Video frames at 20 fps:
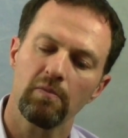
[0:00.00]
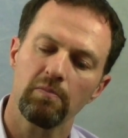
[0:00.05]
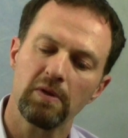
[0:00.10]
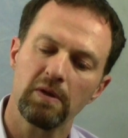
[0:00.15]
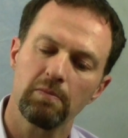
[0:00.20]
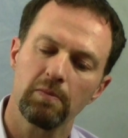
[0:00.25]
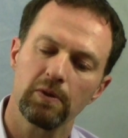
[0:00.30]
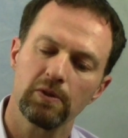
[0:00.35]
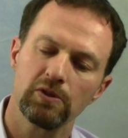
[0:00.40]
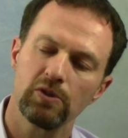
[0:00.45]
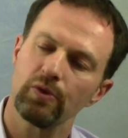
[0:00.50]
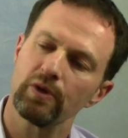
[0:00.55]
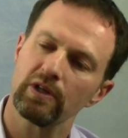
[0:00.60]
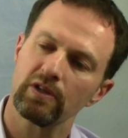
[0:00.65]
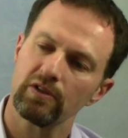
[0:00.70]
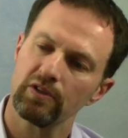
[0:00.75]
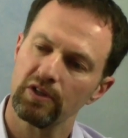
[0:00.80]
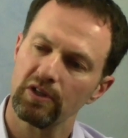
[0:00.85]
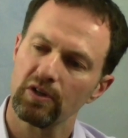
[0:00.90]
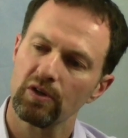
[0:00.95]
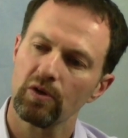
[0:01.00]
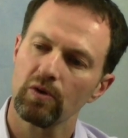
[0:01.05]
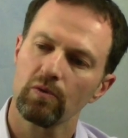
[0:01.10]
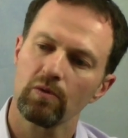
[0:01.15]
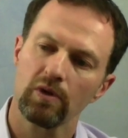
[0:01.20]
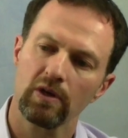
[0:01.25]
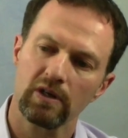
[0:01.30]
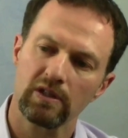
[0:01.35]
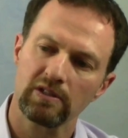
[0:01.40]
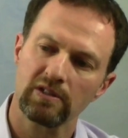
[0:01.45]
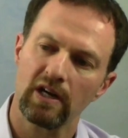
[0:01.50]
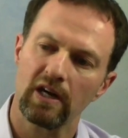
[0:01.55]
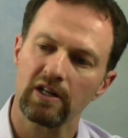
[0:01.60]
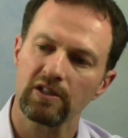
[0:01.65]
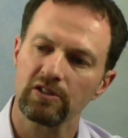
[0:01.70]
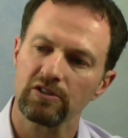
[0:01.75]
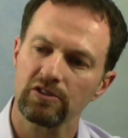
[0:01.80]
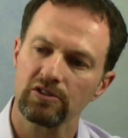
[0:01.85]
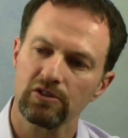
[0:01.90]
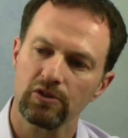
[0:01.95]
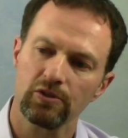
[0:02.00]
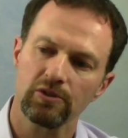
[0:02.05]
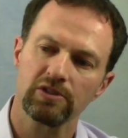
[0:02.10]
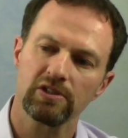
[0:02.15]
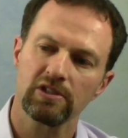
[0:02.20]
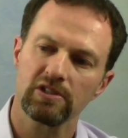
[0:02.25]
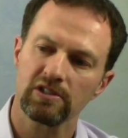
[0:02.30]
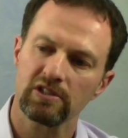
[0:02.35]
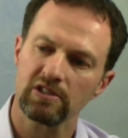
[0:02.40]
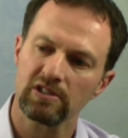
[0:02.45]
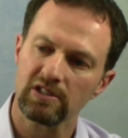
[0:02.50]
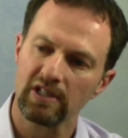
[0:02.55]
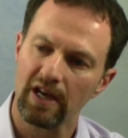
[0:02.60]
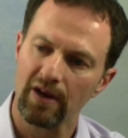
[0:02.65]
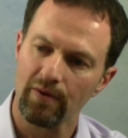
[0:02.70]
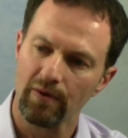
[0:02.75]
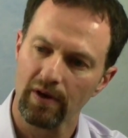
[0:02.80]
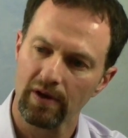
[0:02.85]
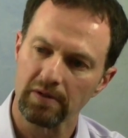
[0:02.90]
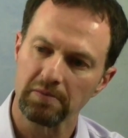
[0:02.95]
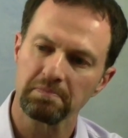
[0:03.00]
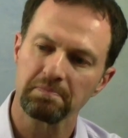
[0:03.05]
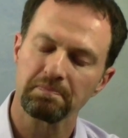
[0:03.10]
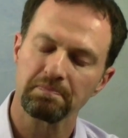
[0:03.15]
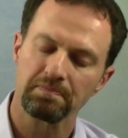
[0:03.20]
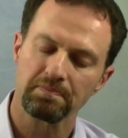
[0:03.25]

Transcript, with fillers: people doing clinical work, doctors, nurses, etc.,